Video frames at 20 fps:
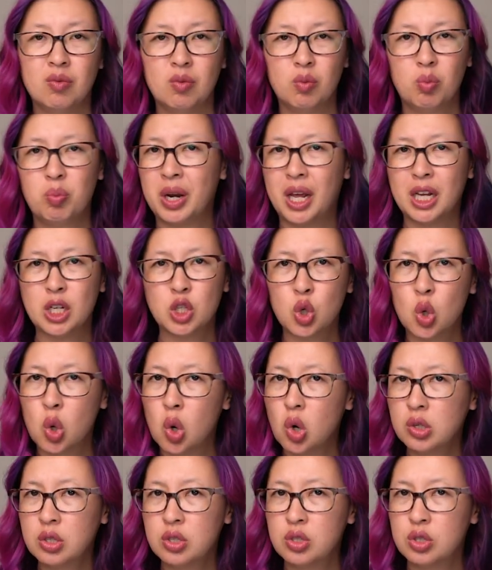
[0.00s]
but I
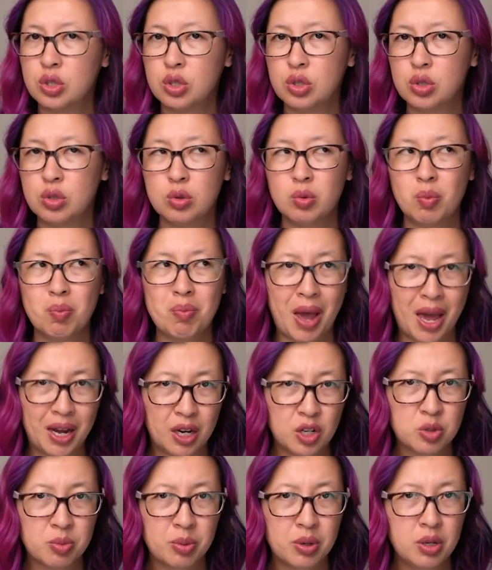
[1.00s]
talked to
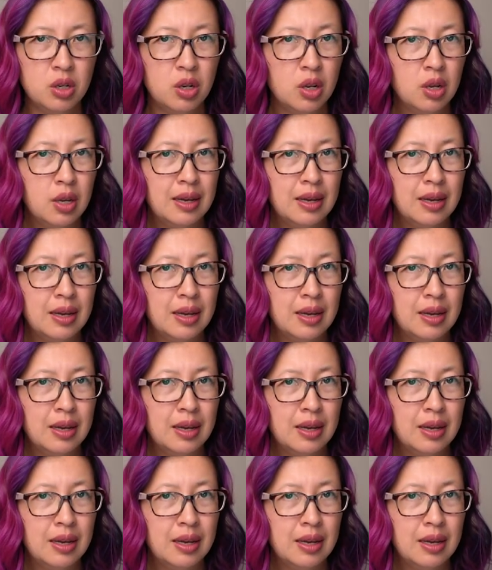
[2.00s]
management,